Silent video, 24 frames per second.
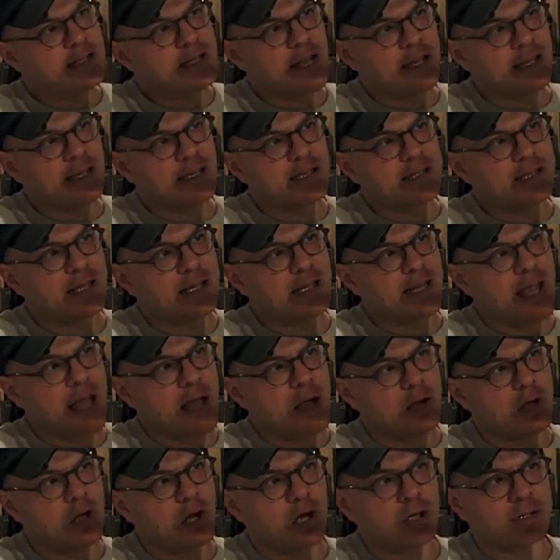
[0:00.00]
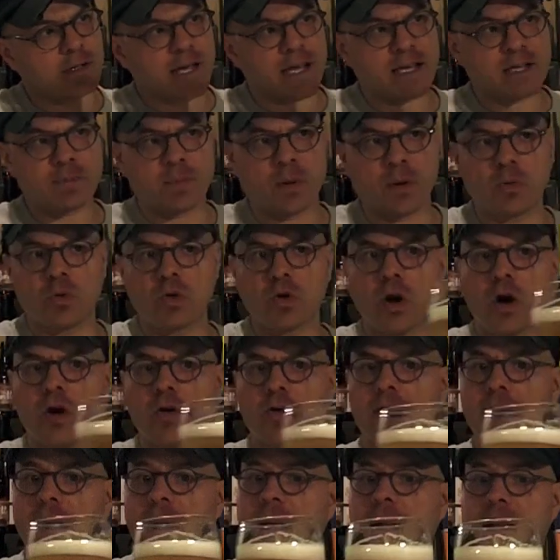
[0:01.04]
Not getting any alcohol legs, but we're
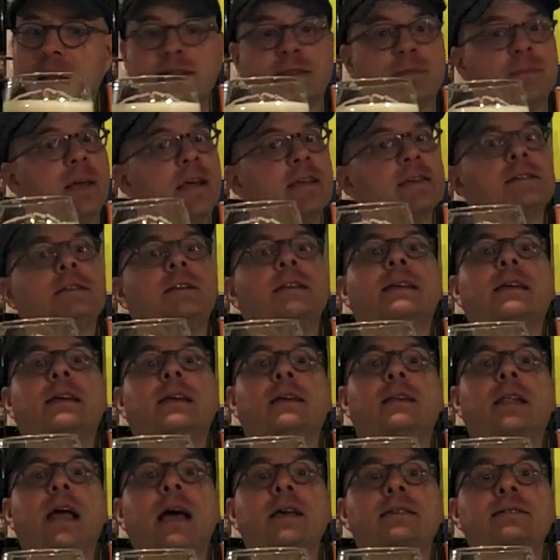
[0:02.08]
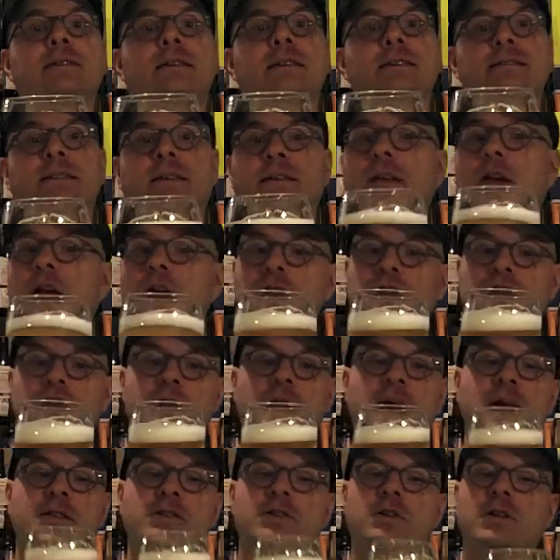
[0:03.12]
already getting some nice clingy glass lacing, so
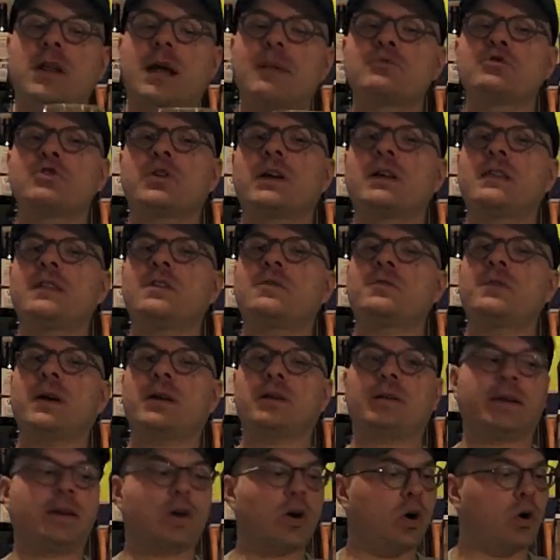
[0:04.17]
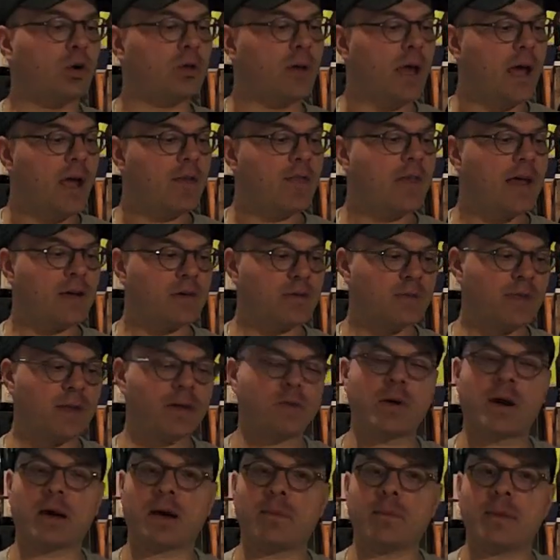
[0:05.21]
that's good. I'm drinking this fairly cold. That's what they
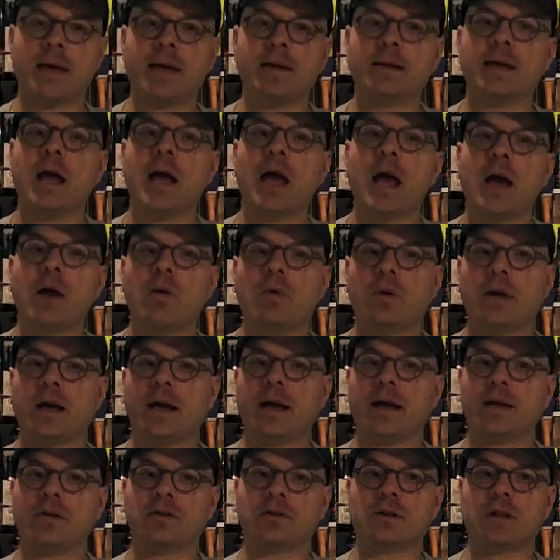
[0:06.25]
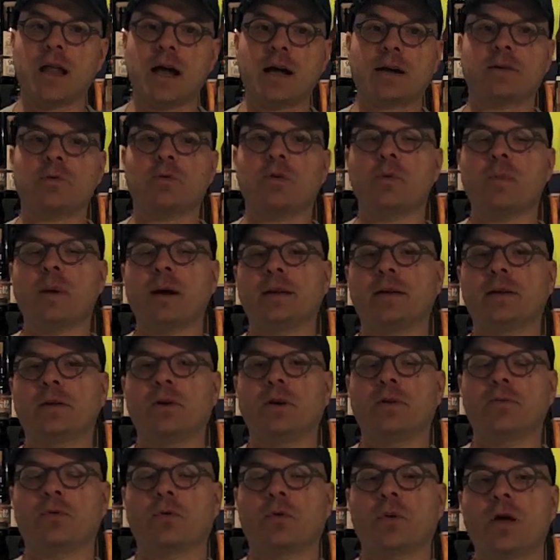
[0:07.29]
recommend. When I clocked it with my
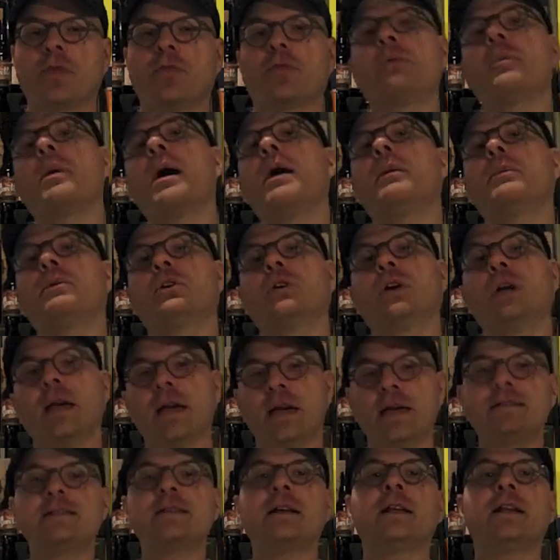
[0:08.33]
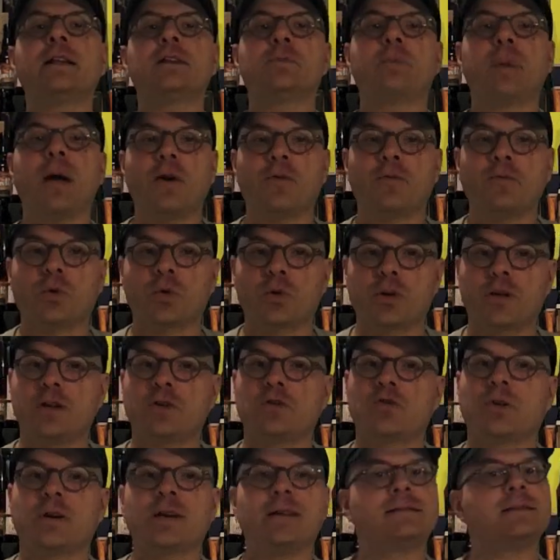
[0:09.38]
little infrared thermometer, it said it's about 40
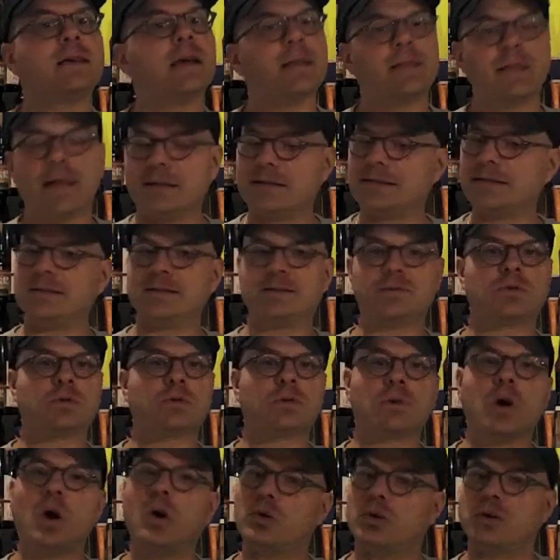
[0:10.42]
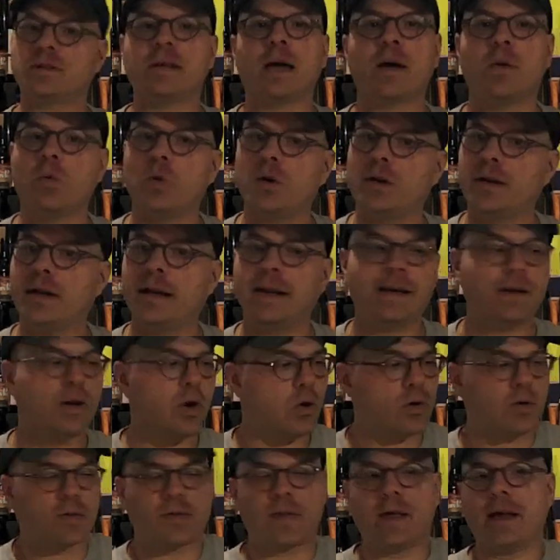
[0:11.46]
degrees. That's as cold as I want it. Any
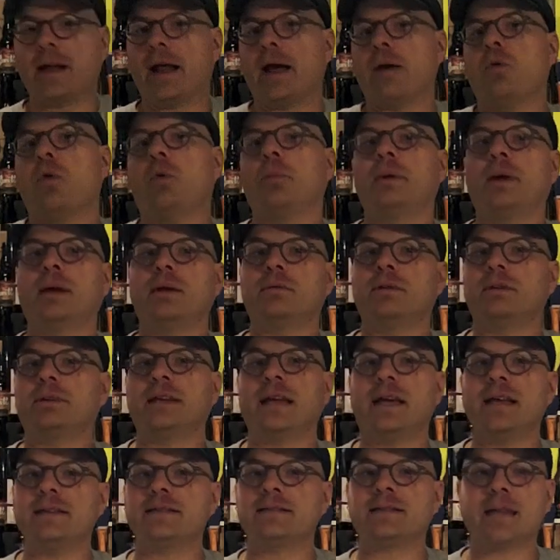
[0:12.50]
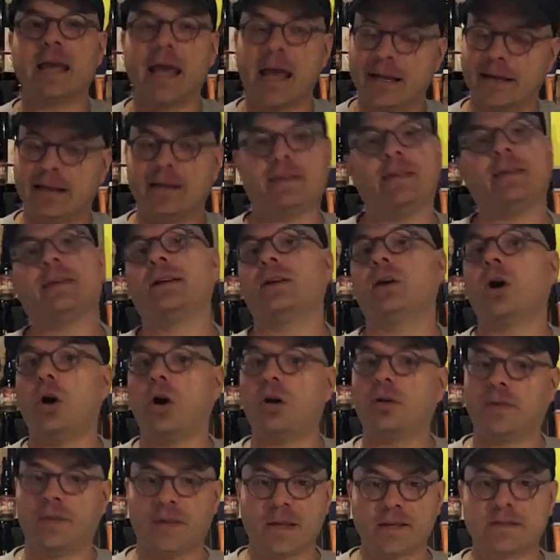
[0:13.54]
colder than that, I won't be able to taste anything at
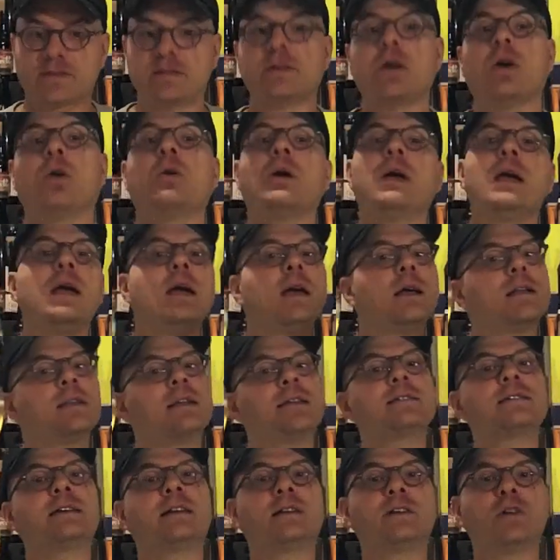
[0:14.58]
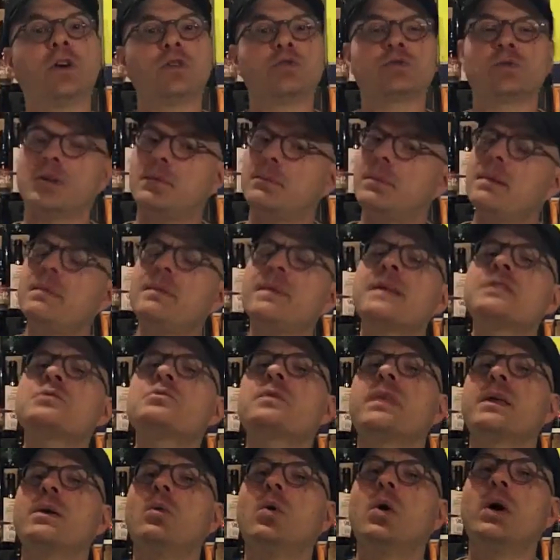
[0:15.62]
all in this. So let's get a nose on it. Maybe that's
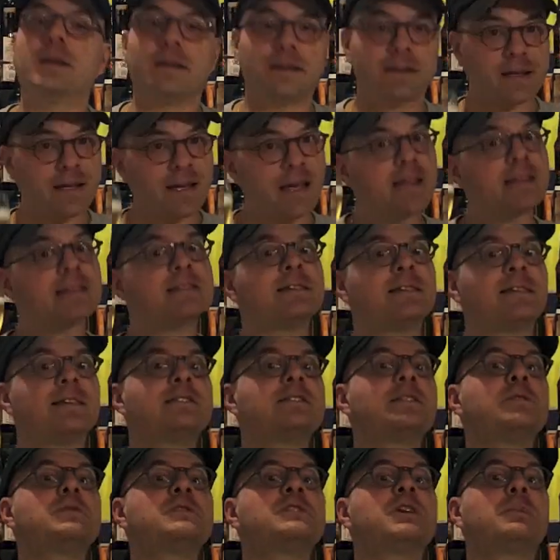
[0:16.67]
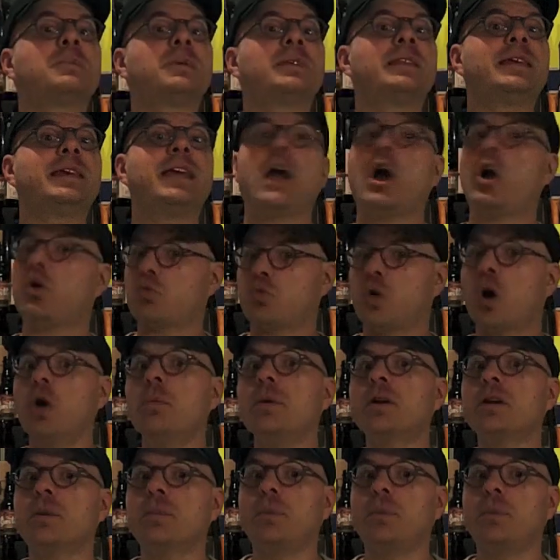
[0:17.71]
what they want. And let's see what's up in the aroma